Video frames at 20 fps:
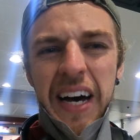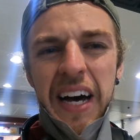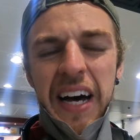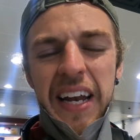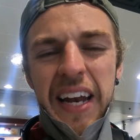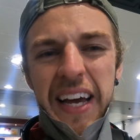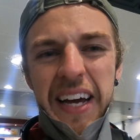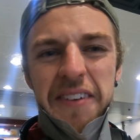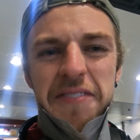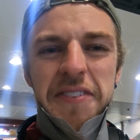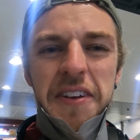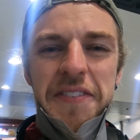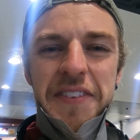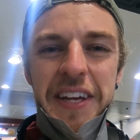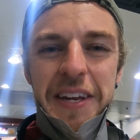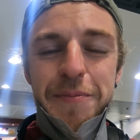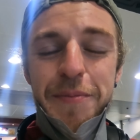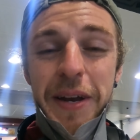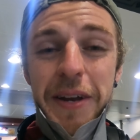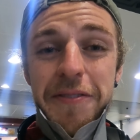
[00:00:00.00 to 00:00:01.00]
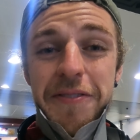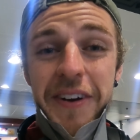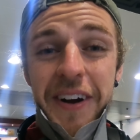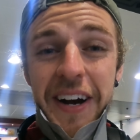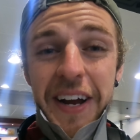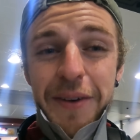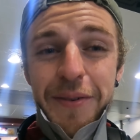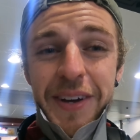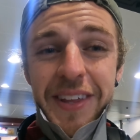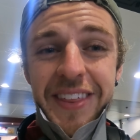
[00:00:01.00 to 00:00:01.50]
a like a 15 minute
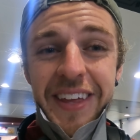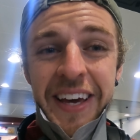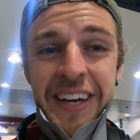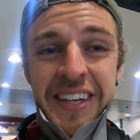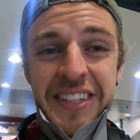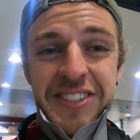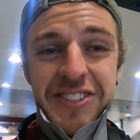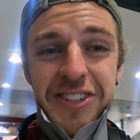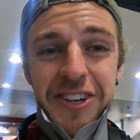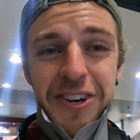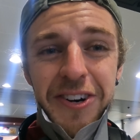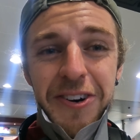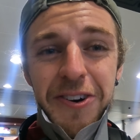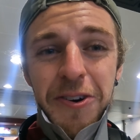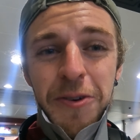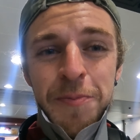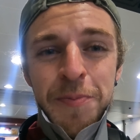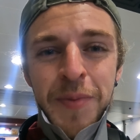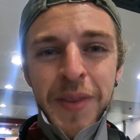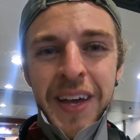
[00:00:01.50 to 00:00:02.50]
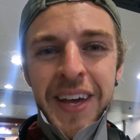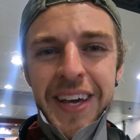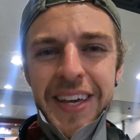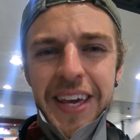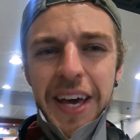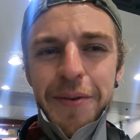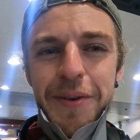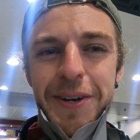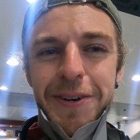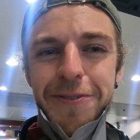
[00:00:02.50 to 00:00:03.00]
ferry, we think. So
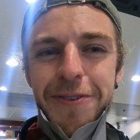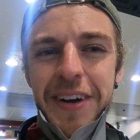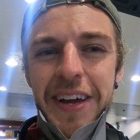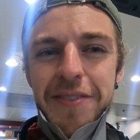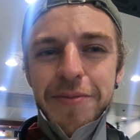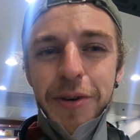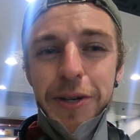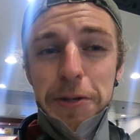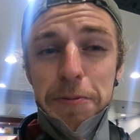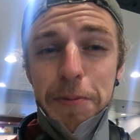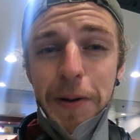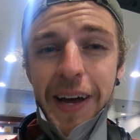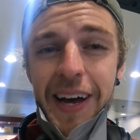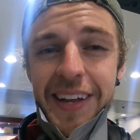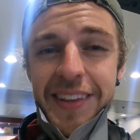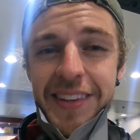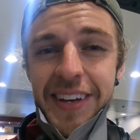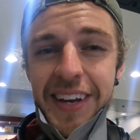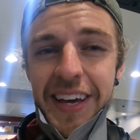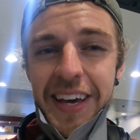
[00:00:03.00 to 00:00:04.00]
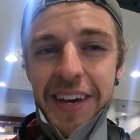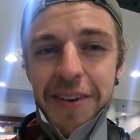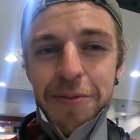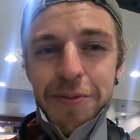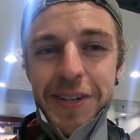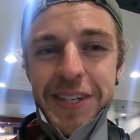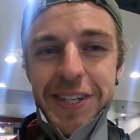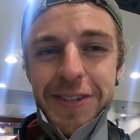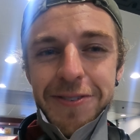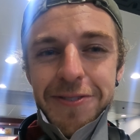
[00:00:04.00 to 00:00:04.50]
yeah, we don't really have much planned today.
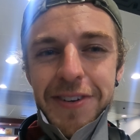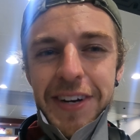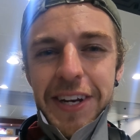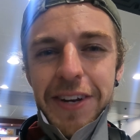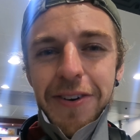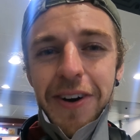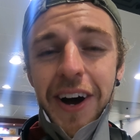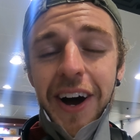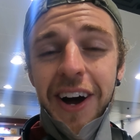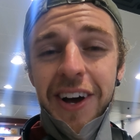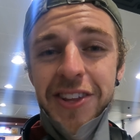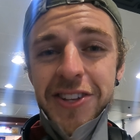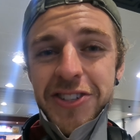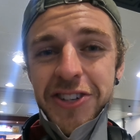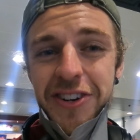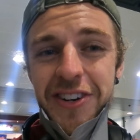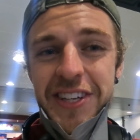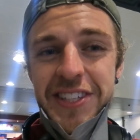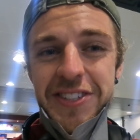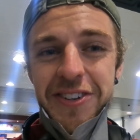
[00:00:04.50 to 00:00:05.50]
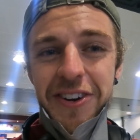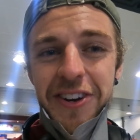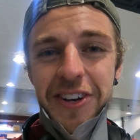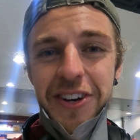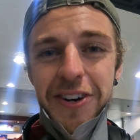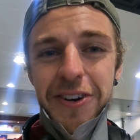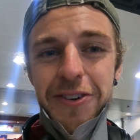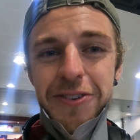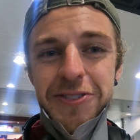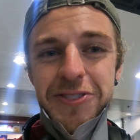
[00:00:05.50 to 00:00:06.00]
We don't really know how the journey is going
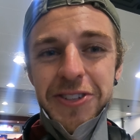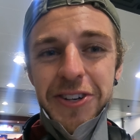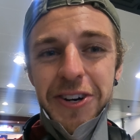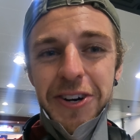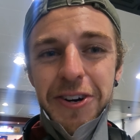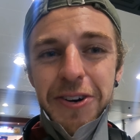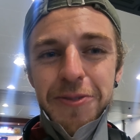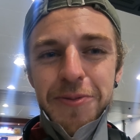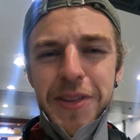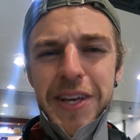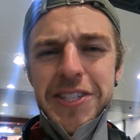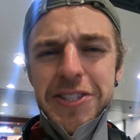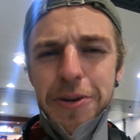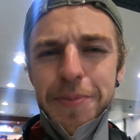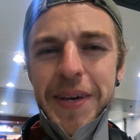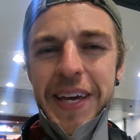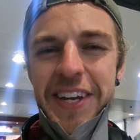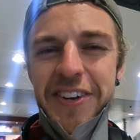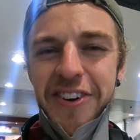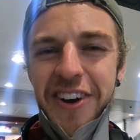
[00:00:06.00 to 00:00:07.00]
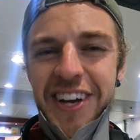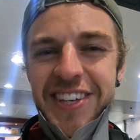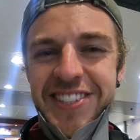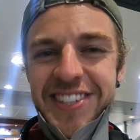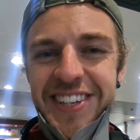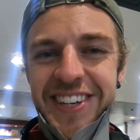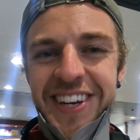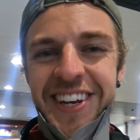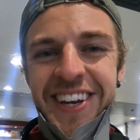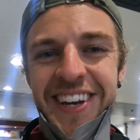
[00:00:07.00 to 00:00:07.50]
to go, so this could be
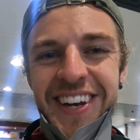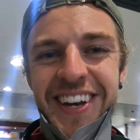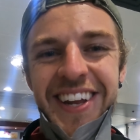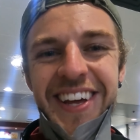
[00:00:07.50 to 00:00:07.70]
interesting.